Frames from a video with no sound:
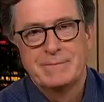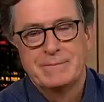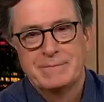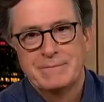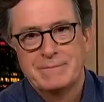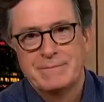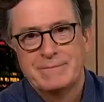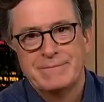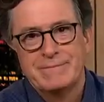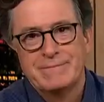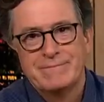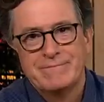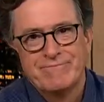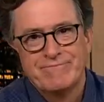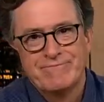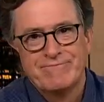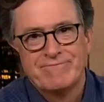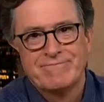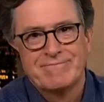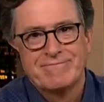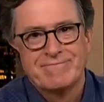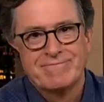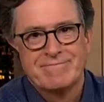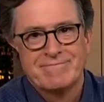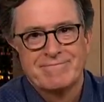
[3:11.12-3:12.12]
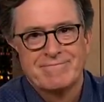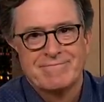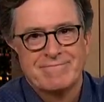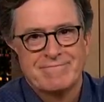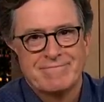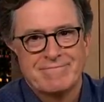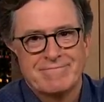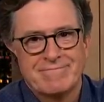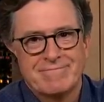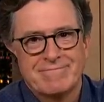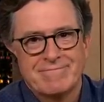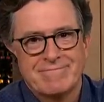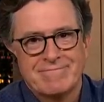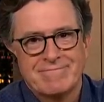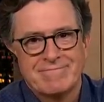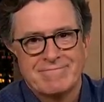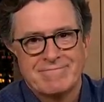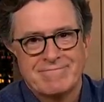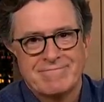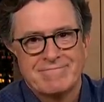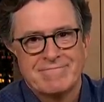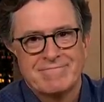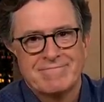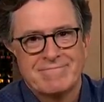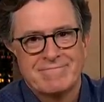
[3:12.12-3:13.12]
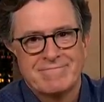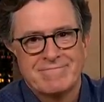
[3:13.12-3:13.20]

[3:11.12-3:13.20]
No one is speaking in this clip.